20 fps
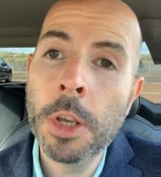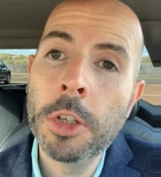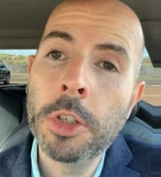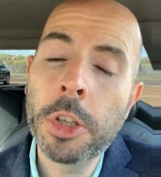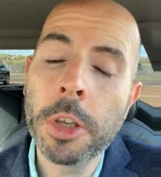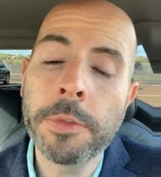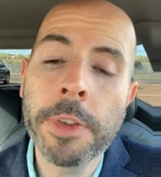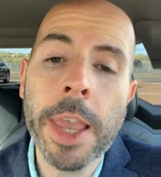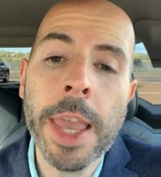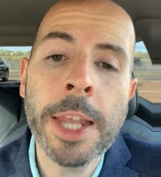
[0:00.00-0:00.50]

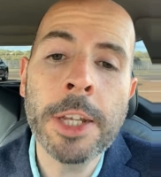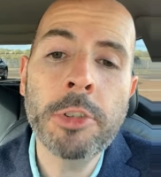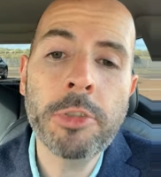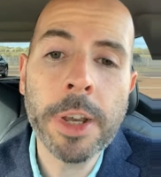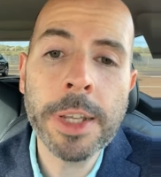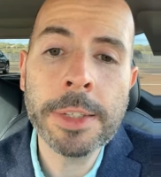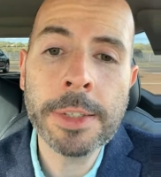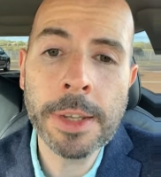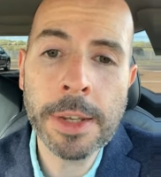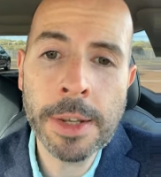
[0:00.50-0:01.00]
So if you're
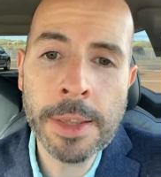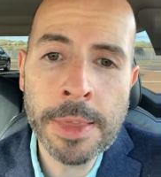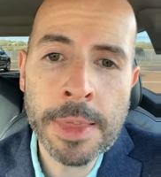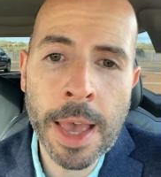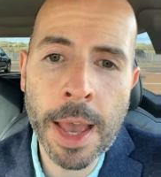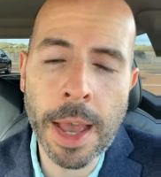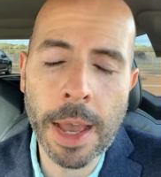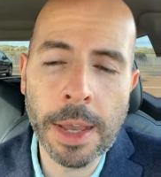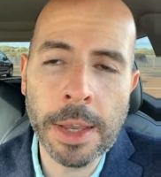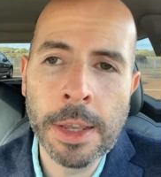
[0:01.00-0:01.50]
interested in
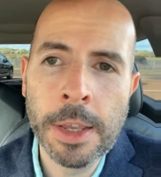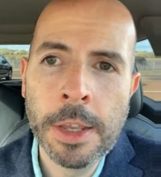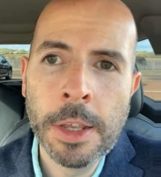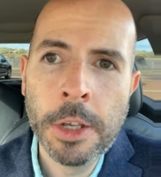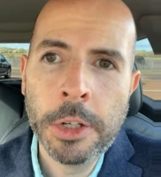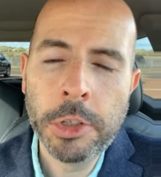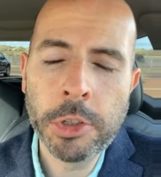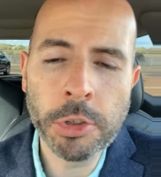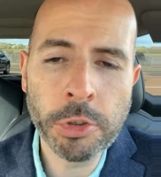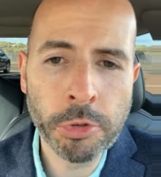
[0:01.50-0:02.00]
that,
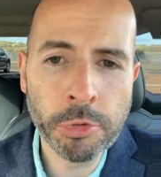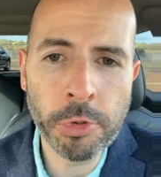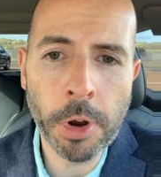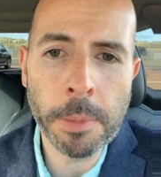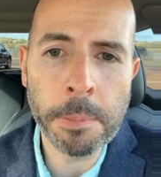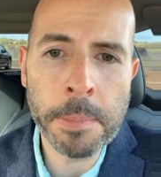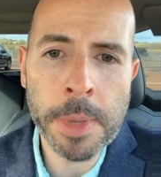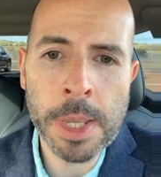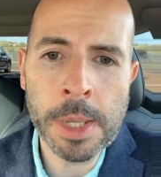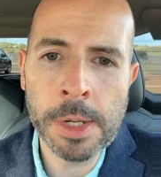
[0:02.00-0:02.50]
just
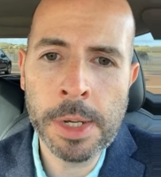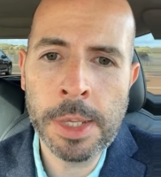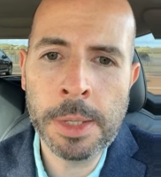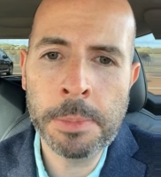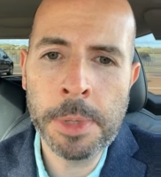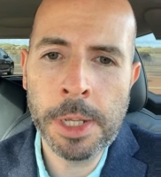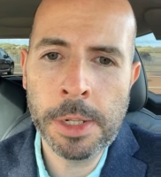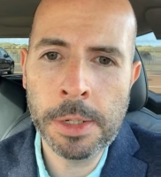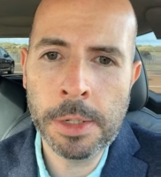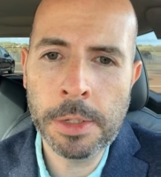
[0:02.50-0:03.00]
drop me an
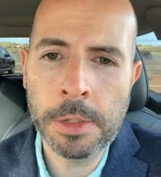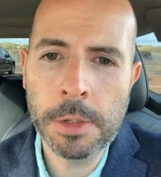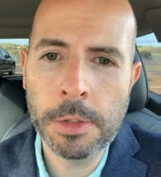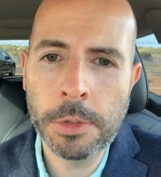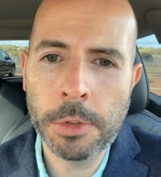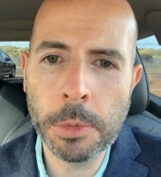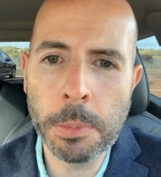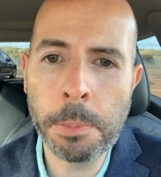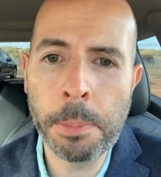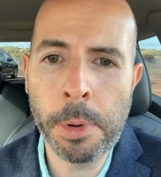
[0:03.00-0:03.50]
email.
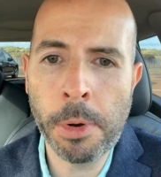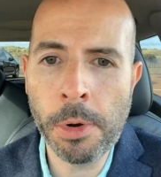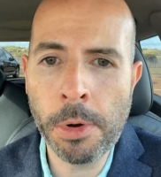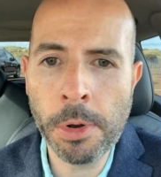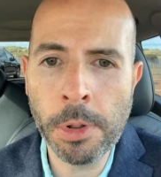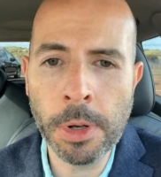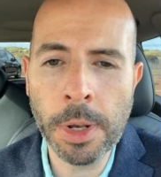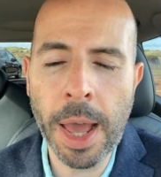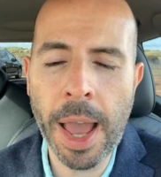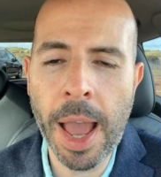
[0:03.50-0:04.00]
So
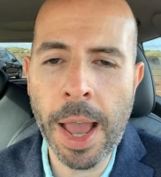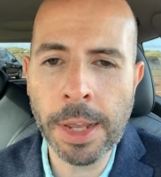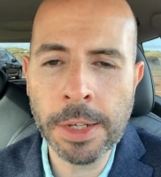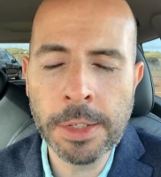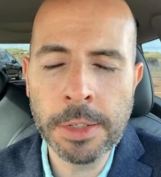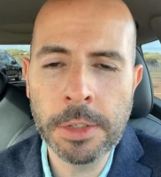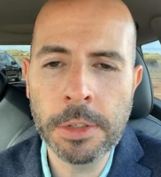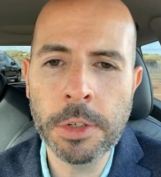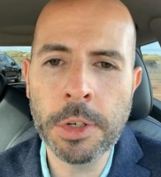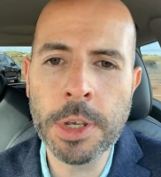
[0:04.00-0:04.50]

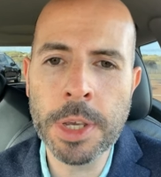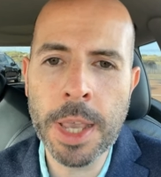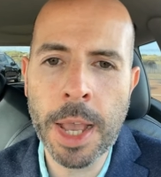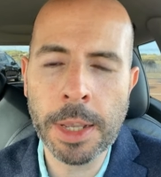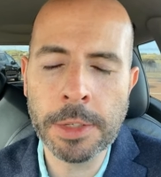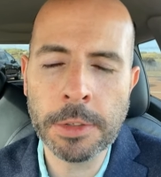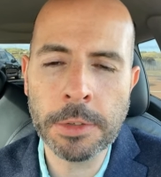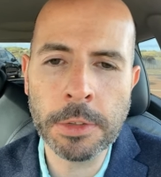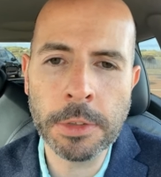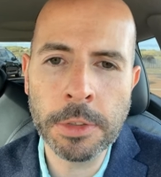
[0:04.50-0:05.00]

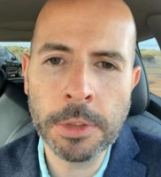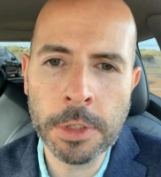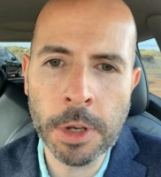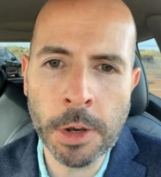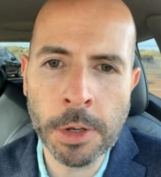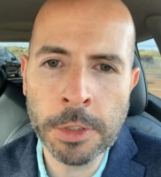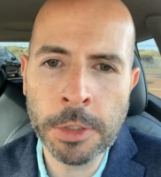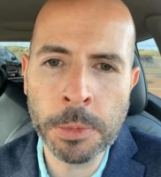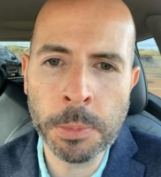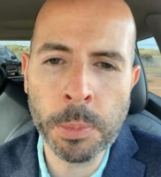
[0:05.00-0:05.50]

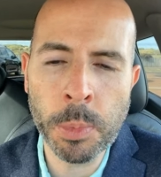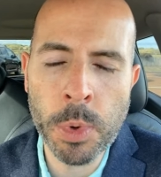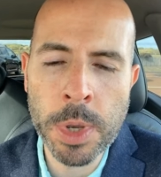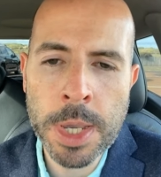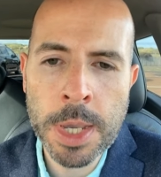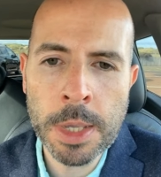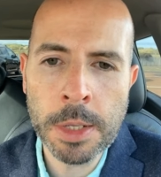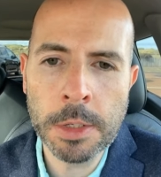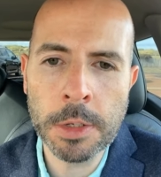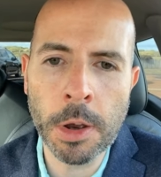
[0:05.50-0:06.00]

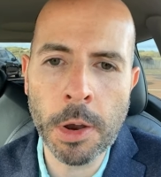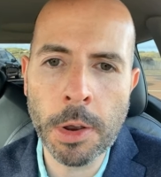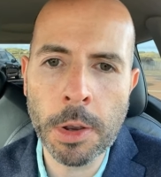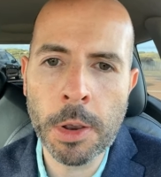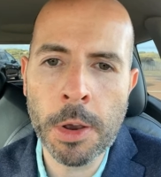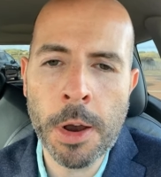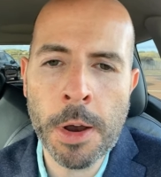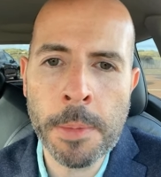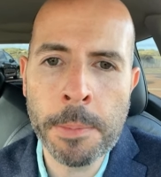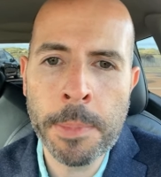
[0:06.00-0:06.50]

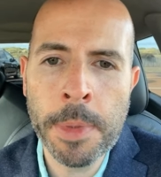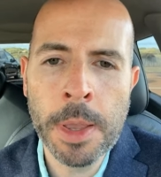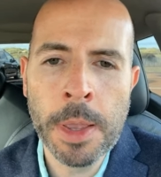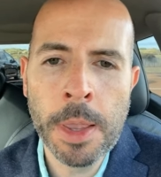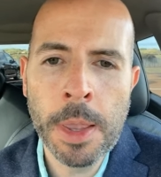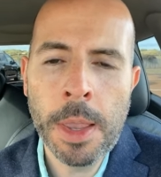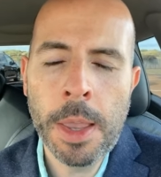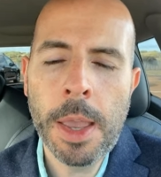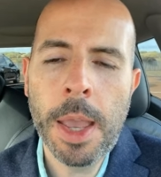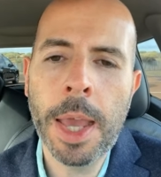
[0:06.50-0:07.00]
paul@newcastlestartupweek.com,
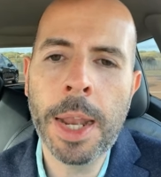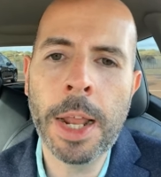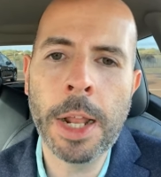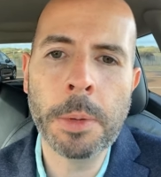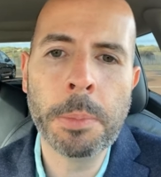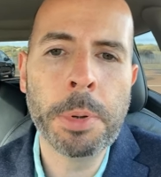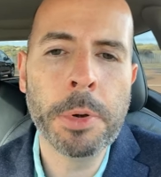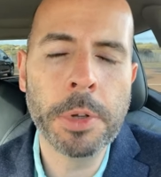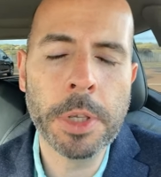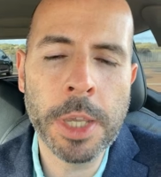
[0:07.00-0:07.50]
and
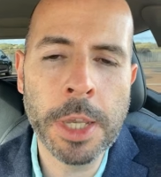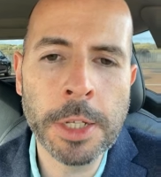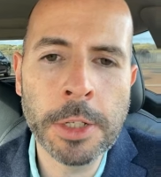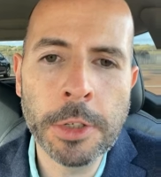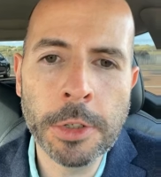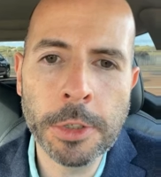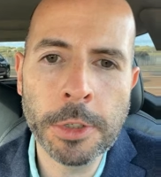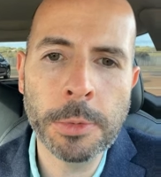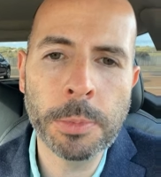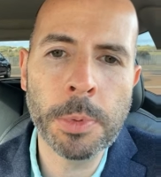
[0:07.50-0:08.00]
I'll put you in
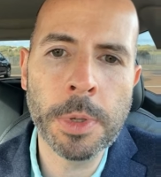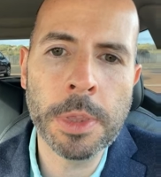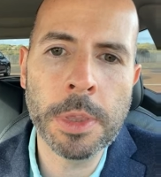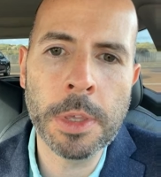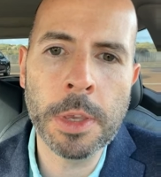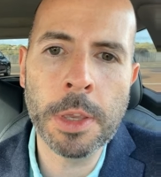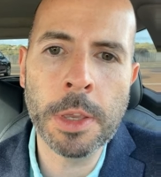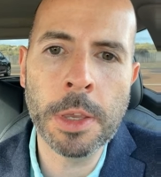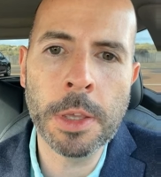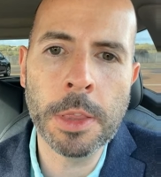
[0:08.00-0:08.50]
touch with
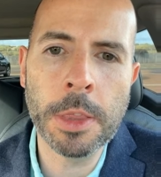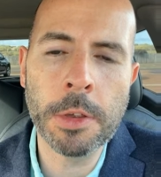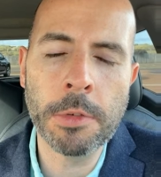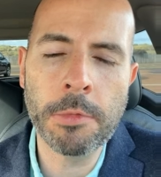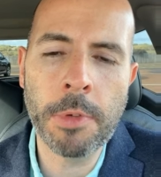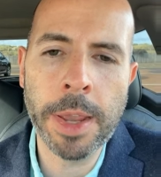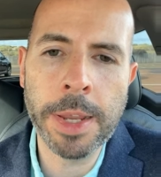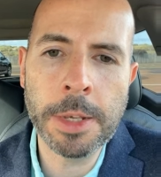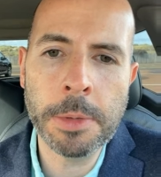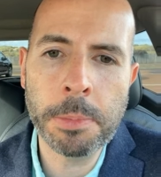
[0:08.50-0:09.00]
the
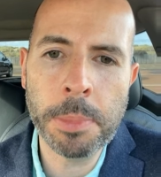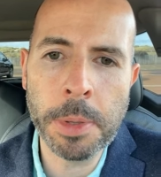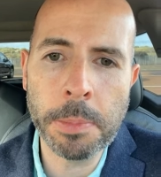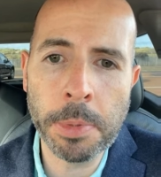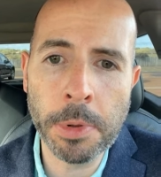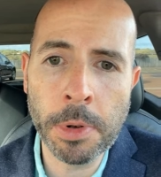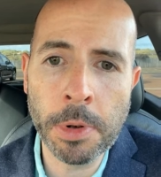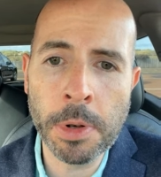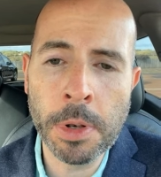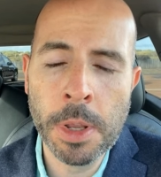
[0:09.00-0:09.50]
right
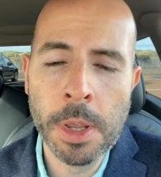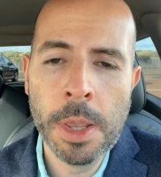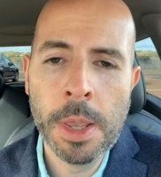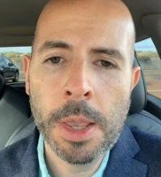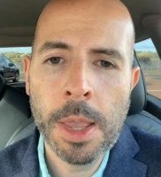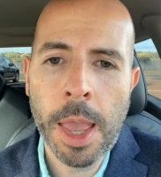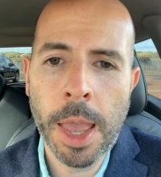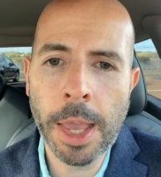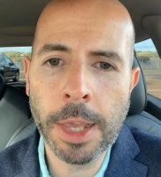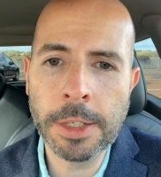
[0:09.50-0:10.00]
people
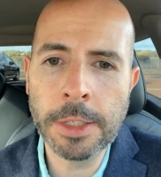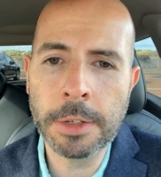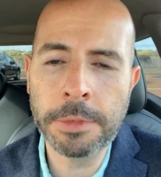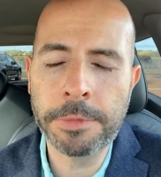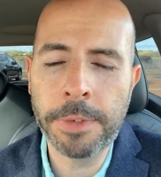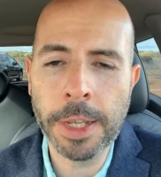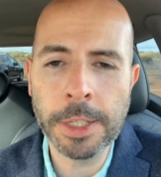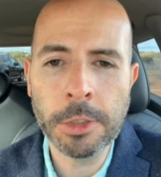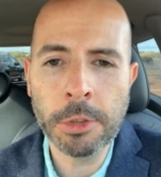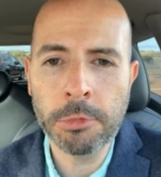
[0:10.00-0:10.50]
to
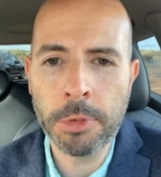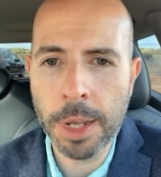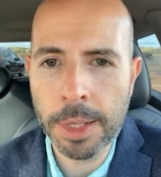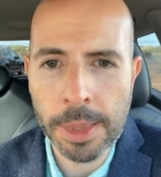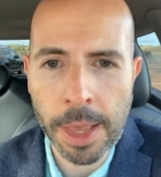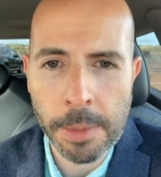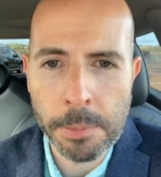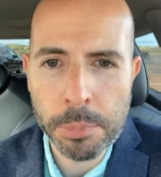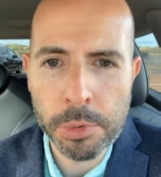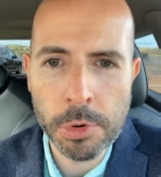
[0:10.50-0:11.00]
fast track
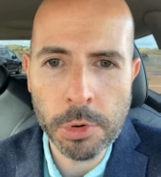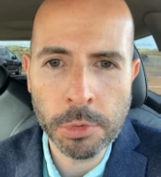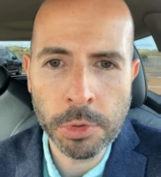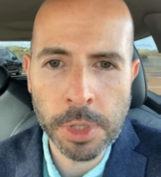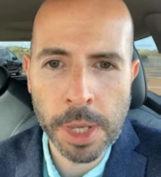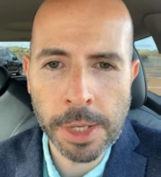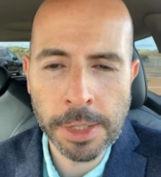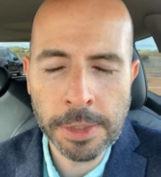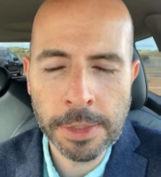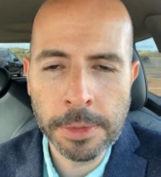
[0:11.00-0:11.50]
that
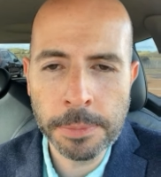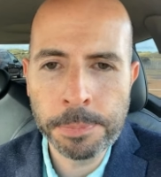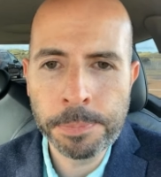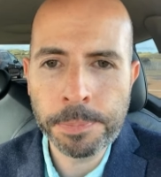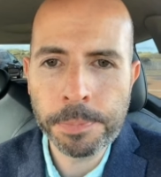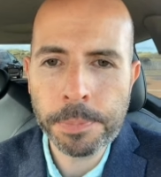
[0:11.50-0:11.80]
process.